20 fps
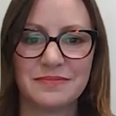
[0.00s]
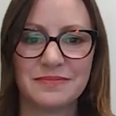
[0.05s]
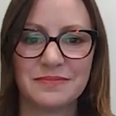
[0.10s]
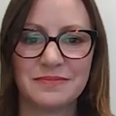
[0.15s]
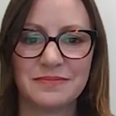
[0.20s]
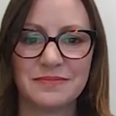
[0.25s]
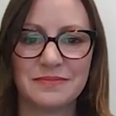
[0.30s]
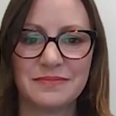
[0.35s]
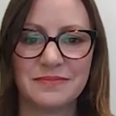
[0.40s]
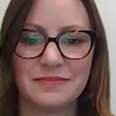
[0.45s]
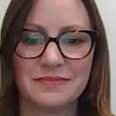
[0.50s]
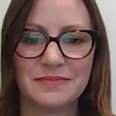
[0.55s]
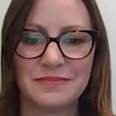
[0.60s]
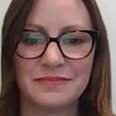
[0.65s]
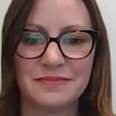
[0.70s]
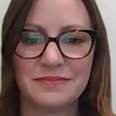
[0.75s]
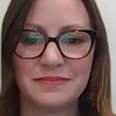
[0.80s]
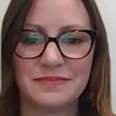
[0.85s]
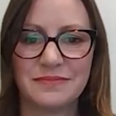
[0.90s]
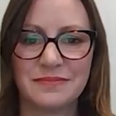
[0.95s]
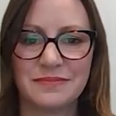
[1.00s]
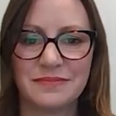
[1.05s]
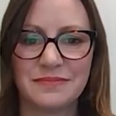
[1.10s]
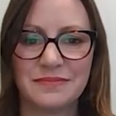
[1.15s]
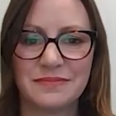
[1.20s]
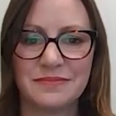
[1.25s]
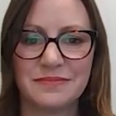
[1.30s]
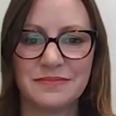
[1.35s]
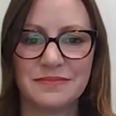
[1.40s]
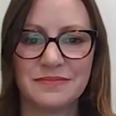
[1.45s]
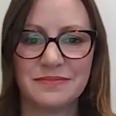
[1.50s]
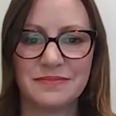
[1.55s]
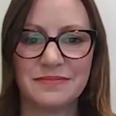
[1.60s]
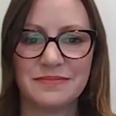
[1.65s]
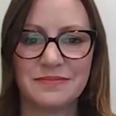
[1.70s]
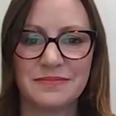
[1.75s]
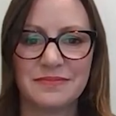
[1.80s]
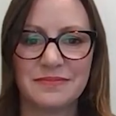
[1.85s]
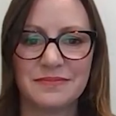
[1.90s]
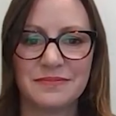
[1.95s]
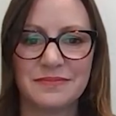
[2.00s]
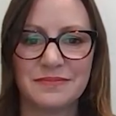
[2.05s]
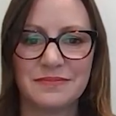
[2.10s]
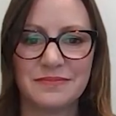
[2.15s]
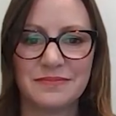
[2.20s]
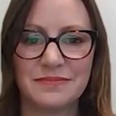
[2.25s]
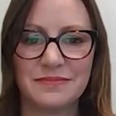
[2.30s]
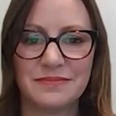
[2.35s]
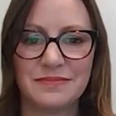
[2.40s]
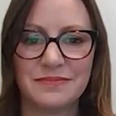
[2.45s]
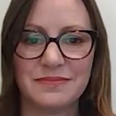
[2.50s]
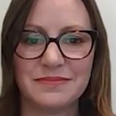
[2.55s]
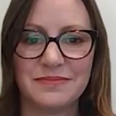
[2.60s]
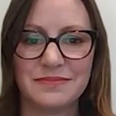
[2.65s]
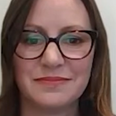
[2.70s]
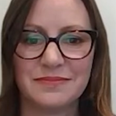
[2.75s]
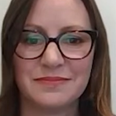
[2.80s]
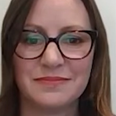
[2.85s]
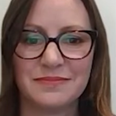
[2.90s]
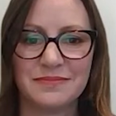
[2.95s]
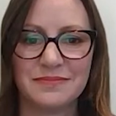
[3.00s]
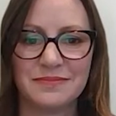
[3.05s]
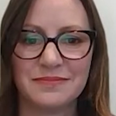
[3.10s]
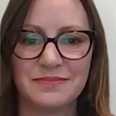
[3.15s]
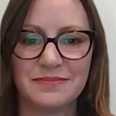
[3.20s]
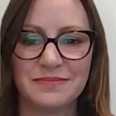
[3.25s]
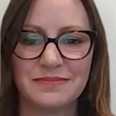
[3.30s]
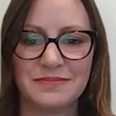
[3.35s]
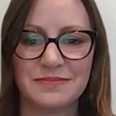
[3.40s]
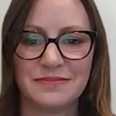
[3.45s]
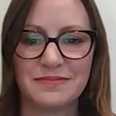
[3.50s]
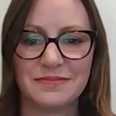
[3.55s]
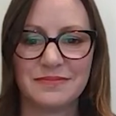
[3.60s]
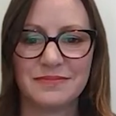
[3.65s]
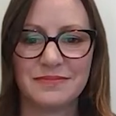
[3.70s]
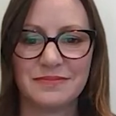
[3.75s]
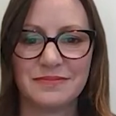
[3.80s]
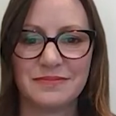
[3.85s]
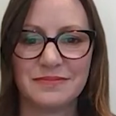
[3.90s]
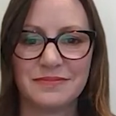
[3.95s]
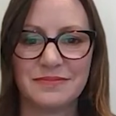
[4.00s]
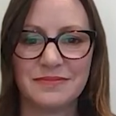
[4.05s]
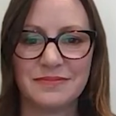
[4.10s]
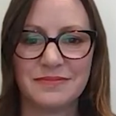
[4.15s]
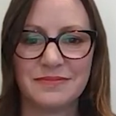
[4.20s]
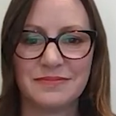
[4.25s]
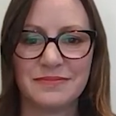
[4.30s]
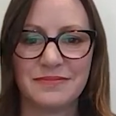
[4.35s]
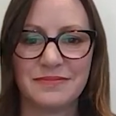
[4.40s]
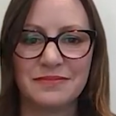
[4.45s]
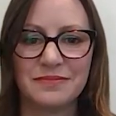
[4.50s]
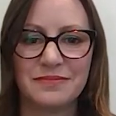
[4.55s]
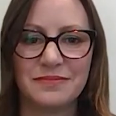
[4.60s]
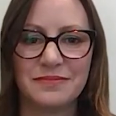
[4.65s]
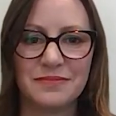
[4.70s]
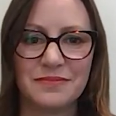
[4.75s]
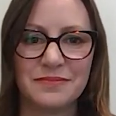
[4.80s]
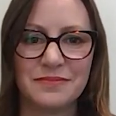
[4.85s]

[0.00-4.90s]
This person isn't speaking.